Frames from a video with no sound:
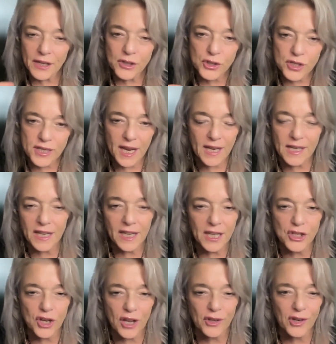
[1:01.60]
understanding
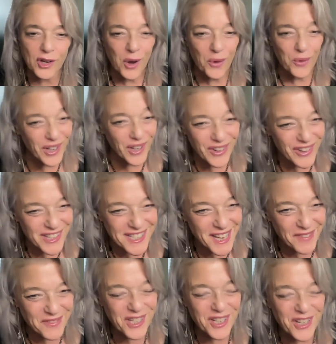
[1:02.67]
each other. We don't always
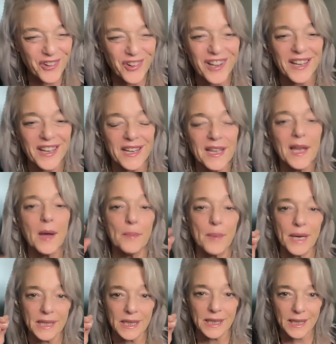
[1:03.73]
have to agree,
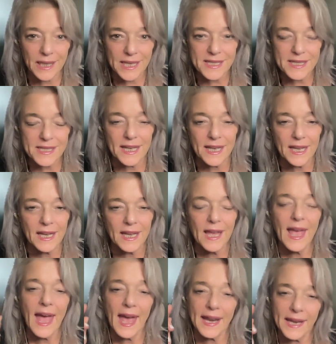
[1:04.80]
but listening
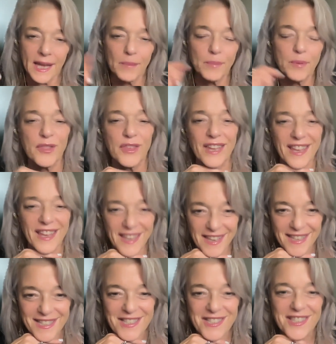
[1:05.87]
and empathy
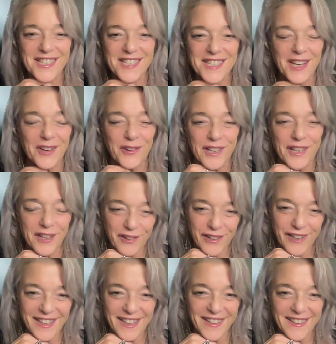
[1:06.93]
is the secret
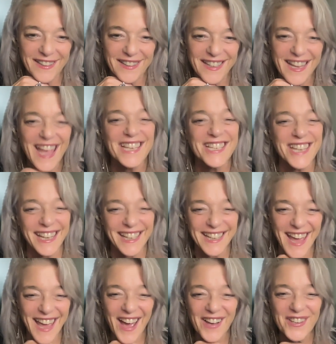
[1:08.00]
ingredient. Check it
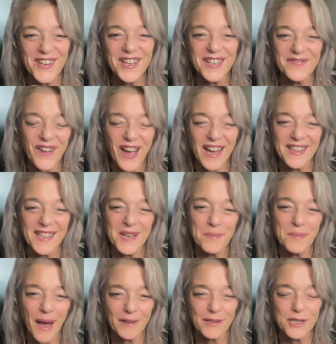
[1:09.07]
out. You can find the
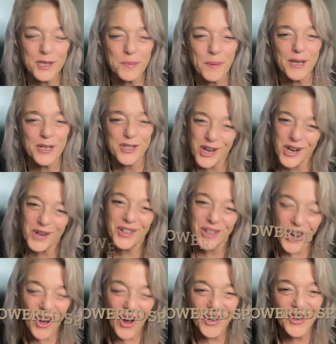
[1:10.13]
Empowered Spirit Show on
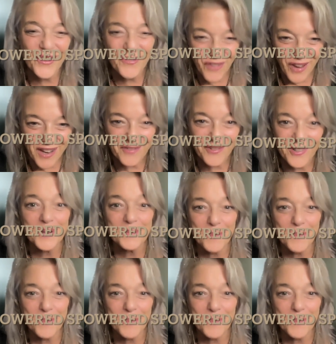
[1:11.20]
all your favorite